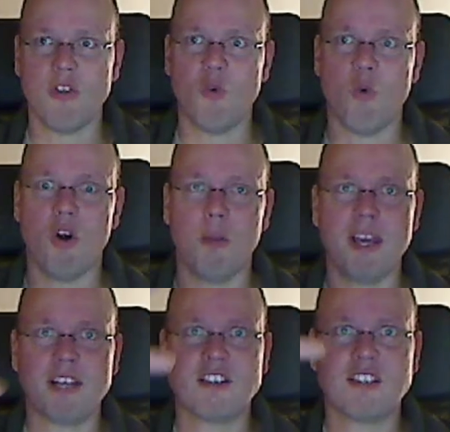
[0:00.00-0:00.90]
on the wall, a
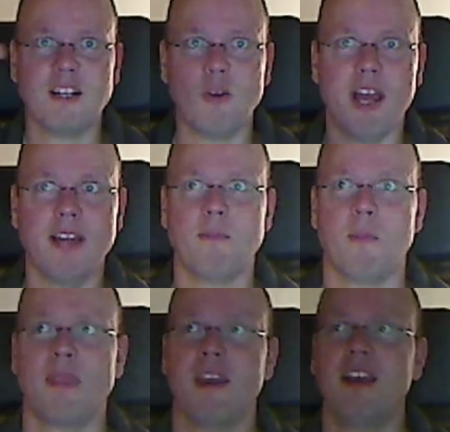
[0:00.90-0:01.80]
big silhouette,
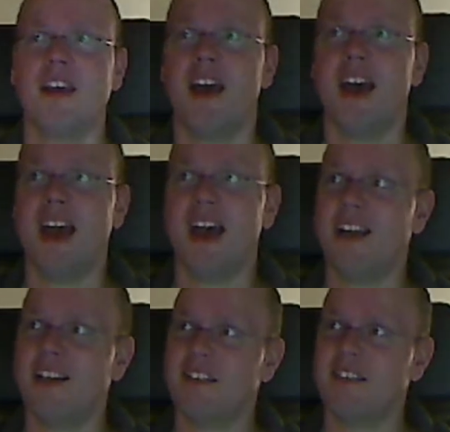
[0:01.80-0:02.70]

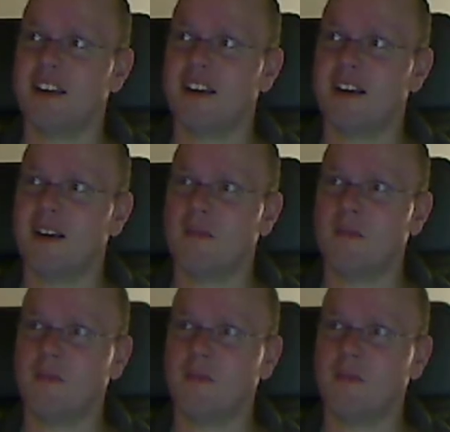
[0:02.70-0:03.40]
and a